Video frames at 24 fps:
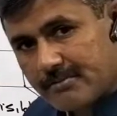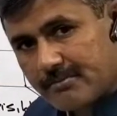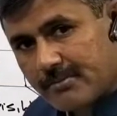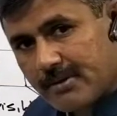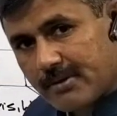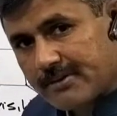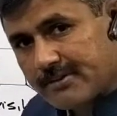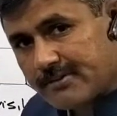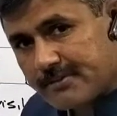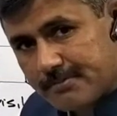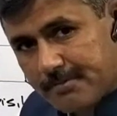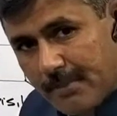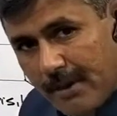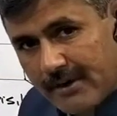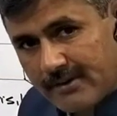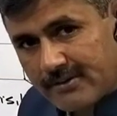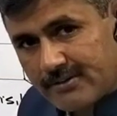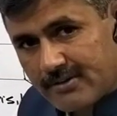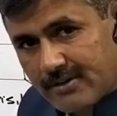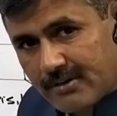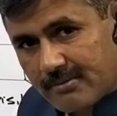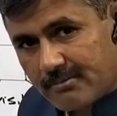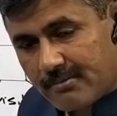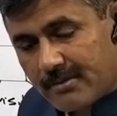A
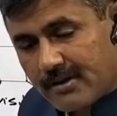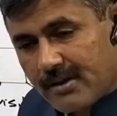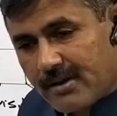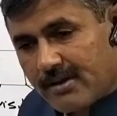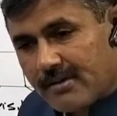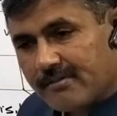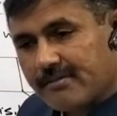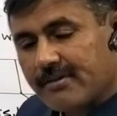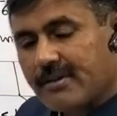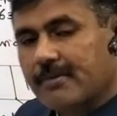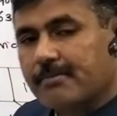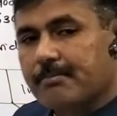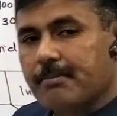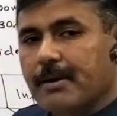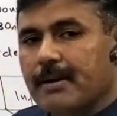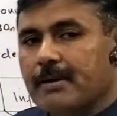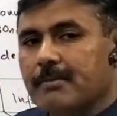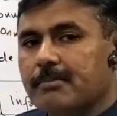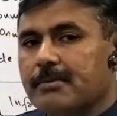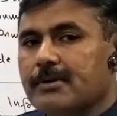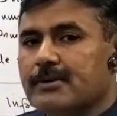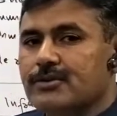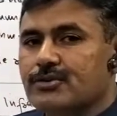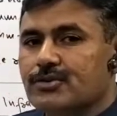spectrum where
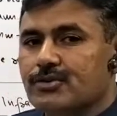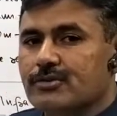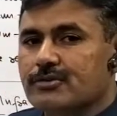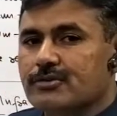pigment shows